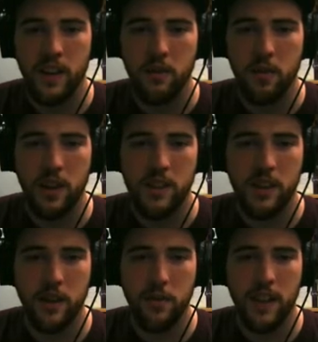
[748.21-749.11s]
What is
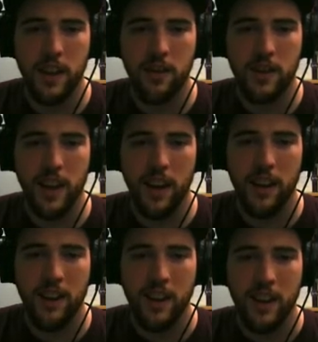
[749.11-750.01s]
going to be down
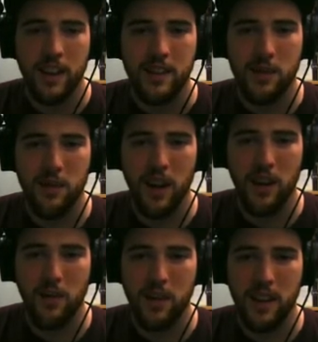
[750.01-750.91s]
there? So
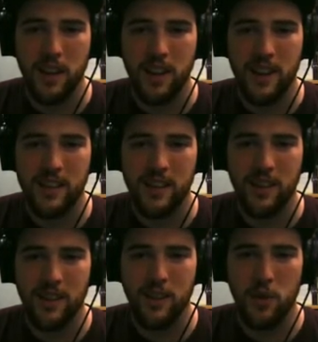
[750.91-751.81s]
not only is
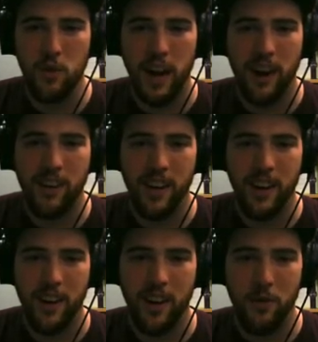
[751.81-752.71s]
there the new
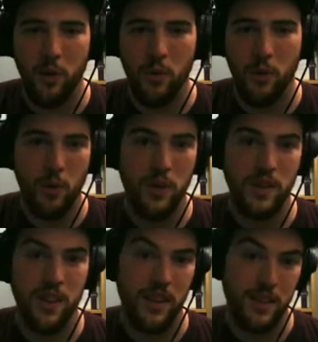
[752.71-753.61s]
area of
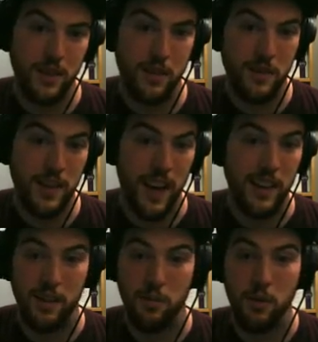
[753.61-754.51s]
Horazon's
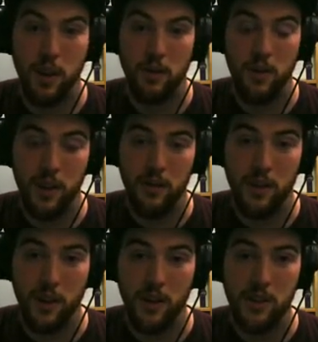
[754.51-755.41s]
Sanctum, or whatever you
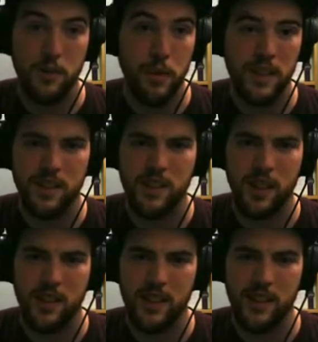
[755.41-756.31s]
would call this place, it's,
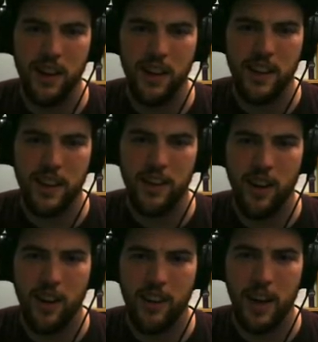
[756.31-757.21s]
it's oddly
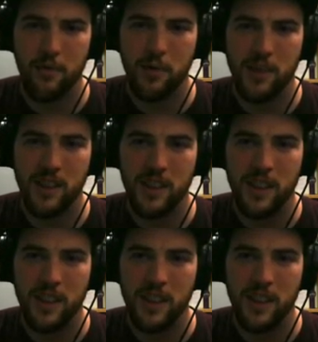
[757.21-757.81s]
not labeled.